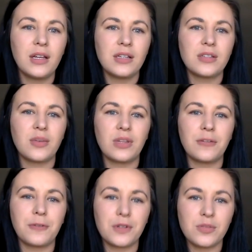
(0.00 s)
So, in the
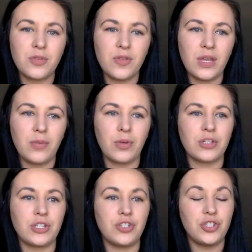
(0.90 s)
first movie, where
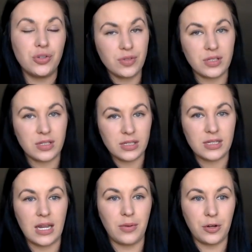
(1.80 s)
she chooses to
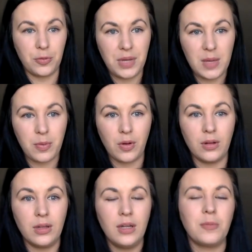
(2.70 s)
stay with her
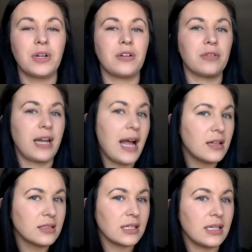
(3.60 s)
people, but in
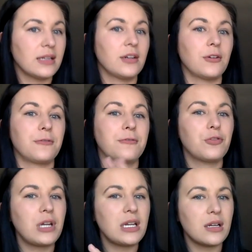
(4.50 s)
reality, her
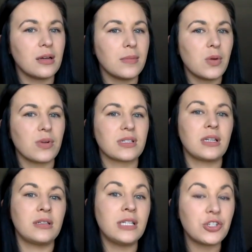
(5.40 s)
freedom was
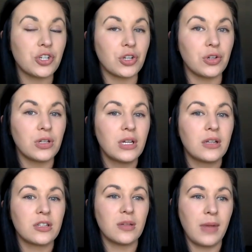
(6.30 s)
conditional
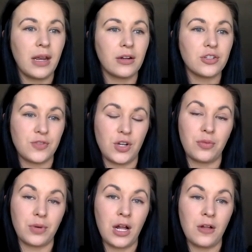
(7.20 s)
to the marriage of John
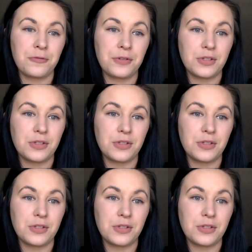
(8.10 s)
Ralph.